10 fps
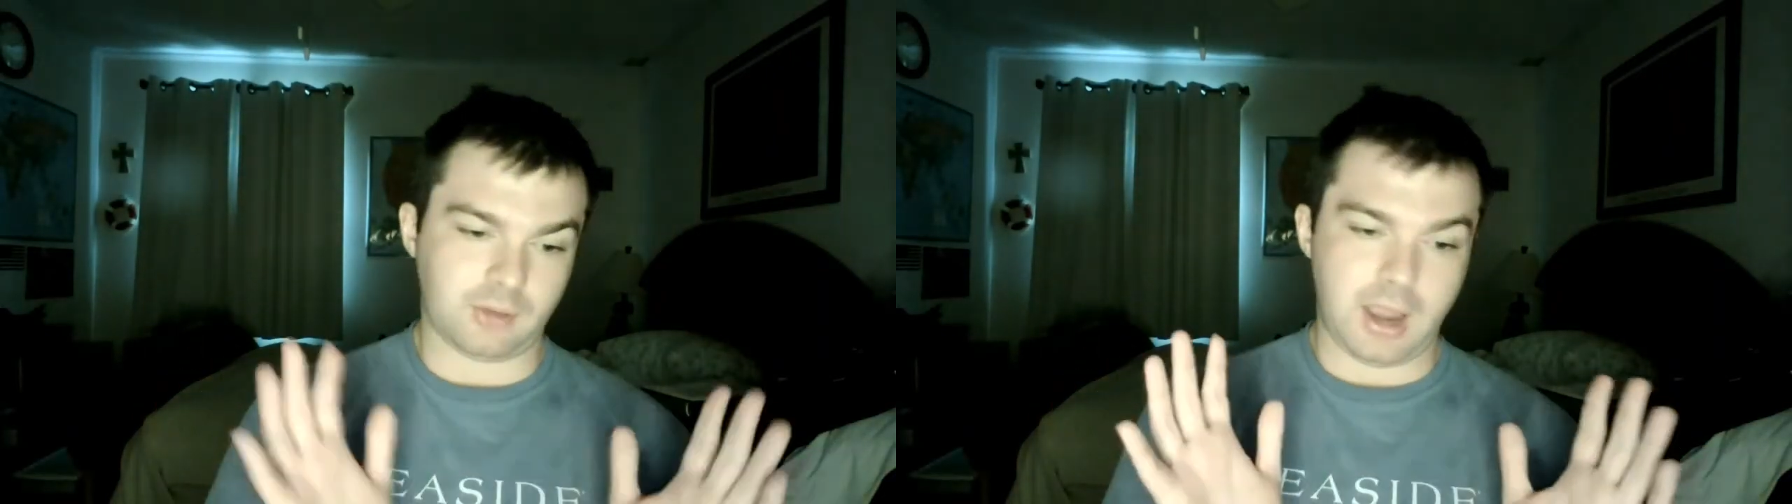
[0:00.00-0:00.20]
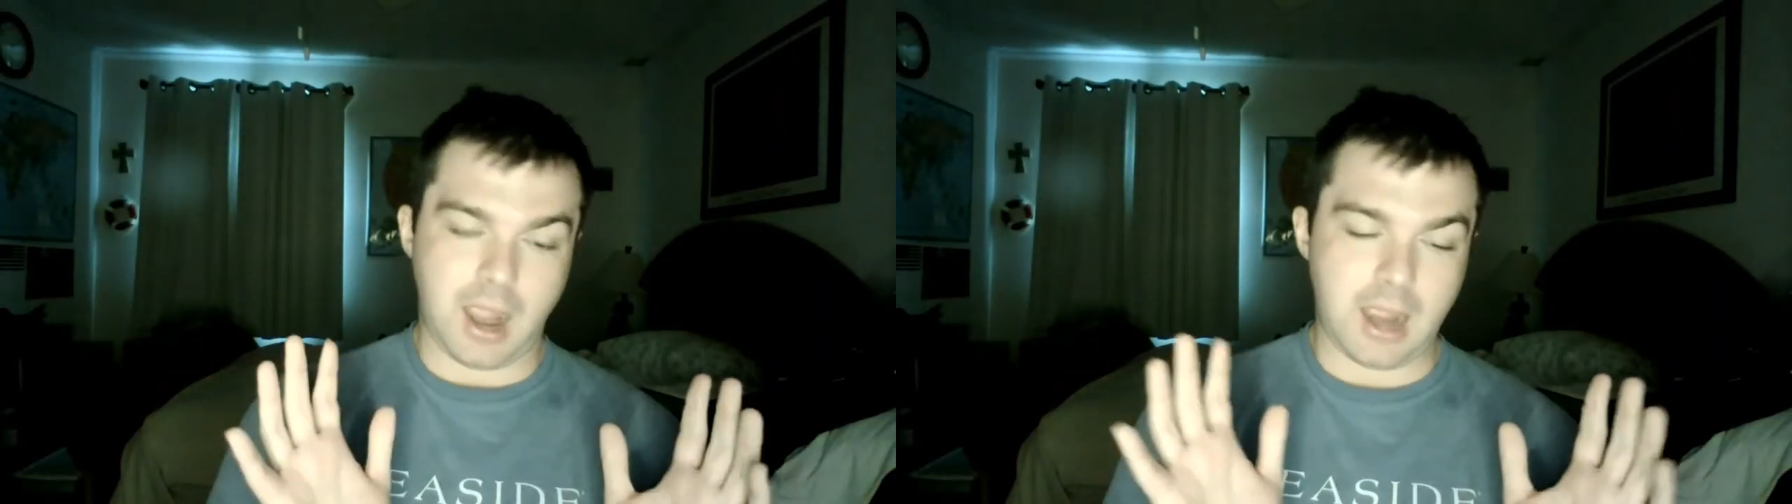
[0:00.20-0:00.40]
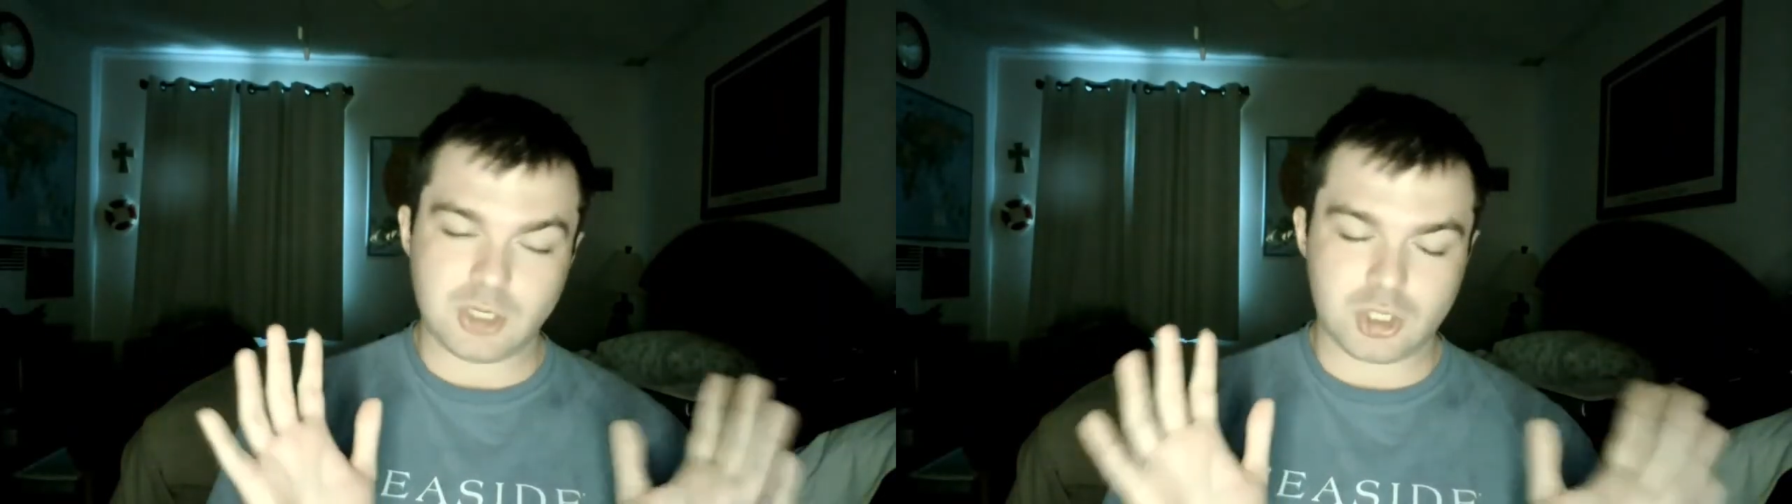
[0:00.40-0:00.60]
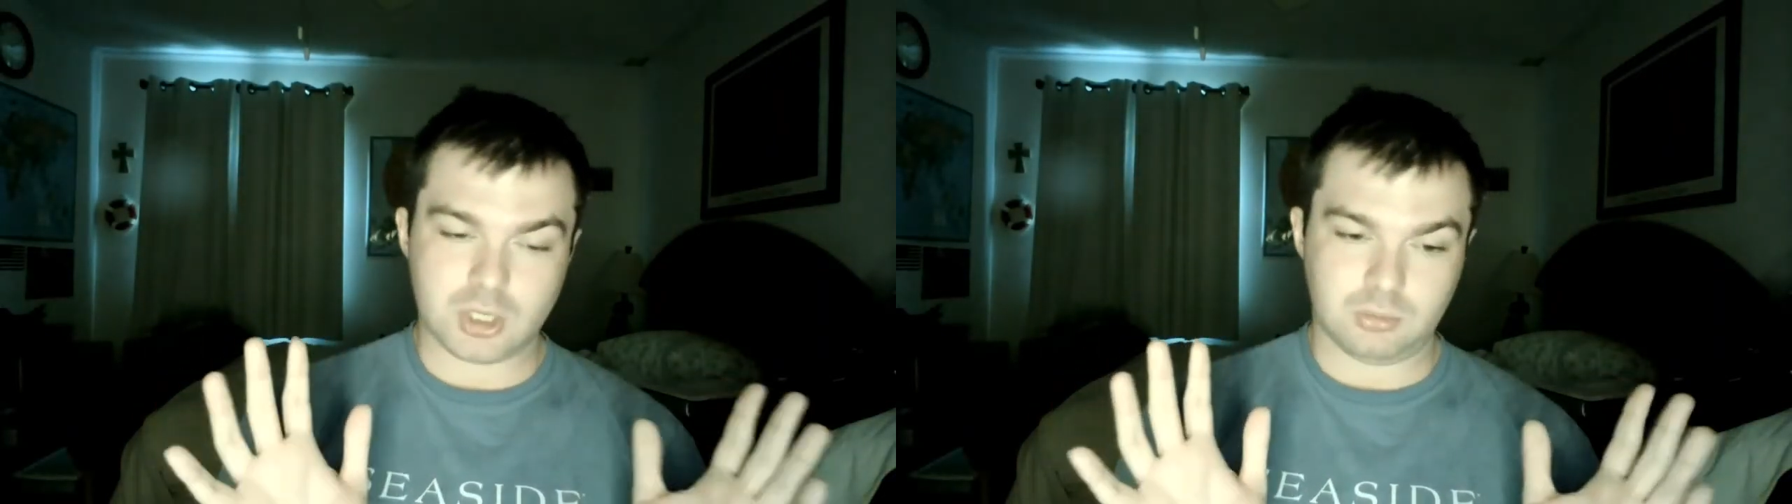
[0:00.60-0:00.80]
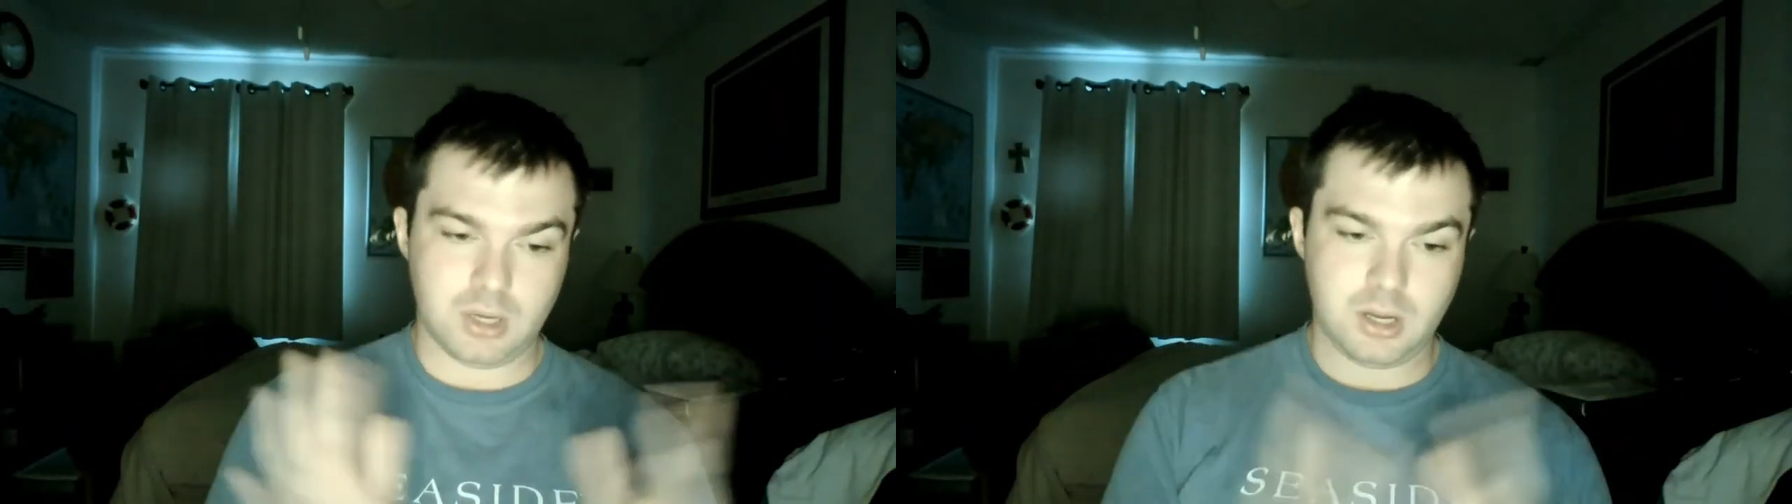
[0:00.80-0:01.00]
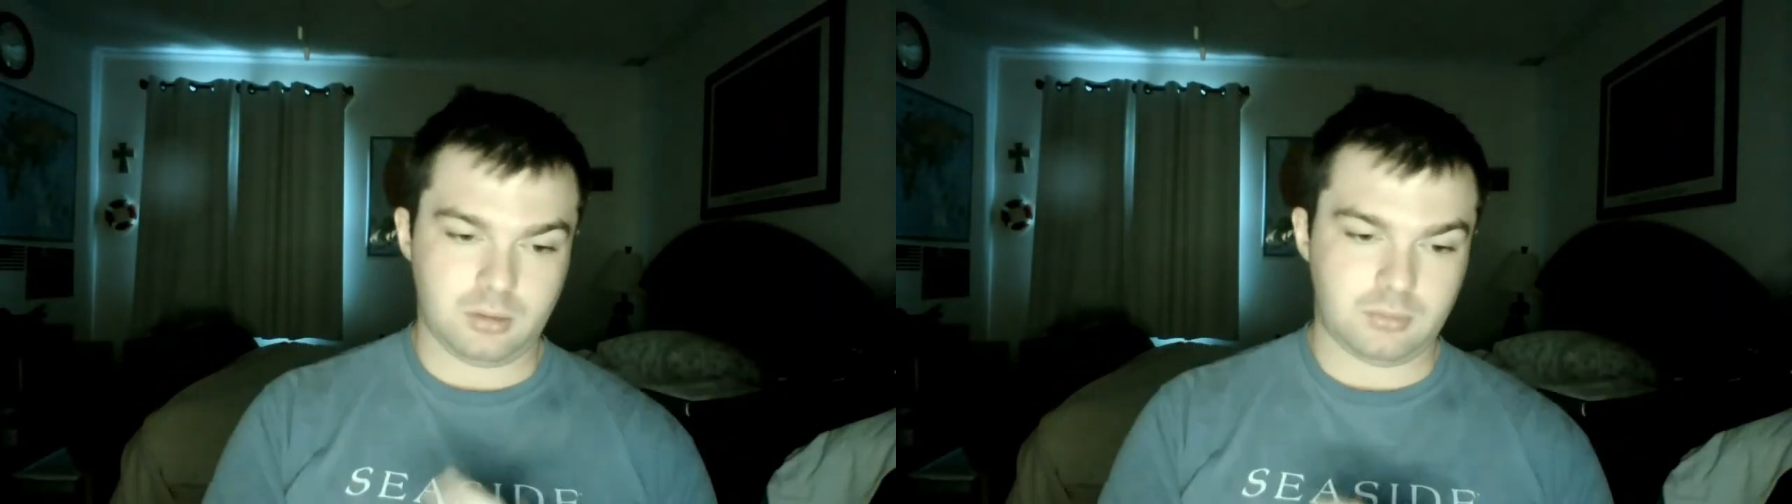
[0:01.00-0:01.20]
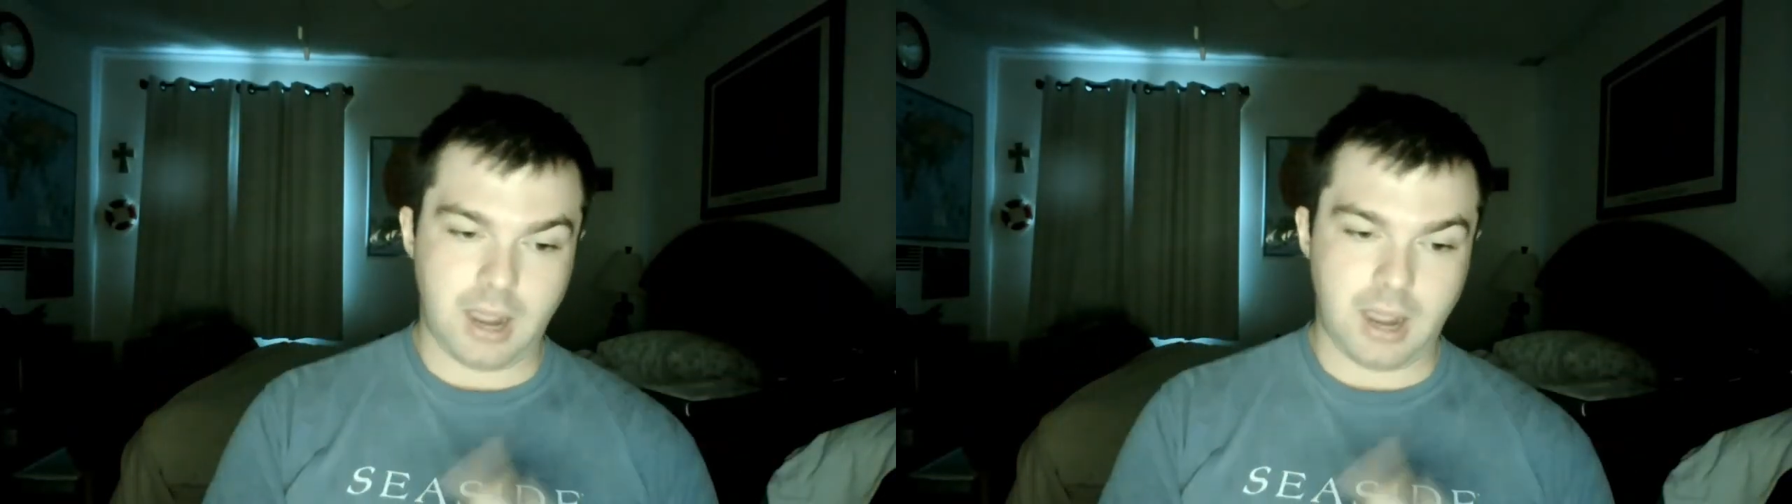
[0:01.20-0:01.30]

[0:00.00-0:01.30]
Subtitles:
I just don't know.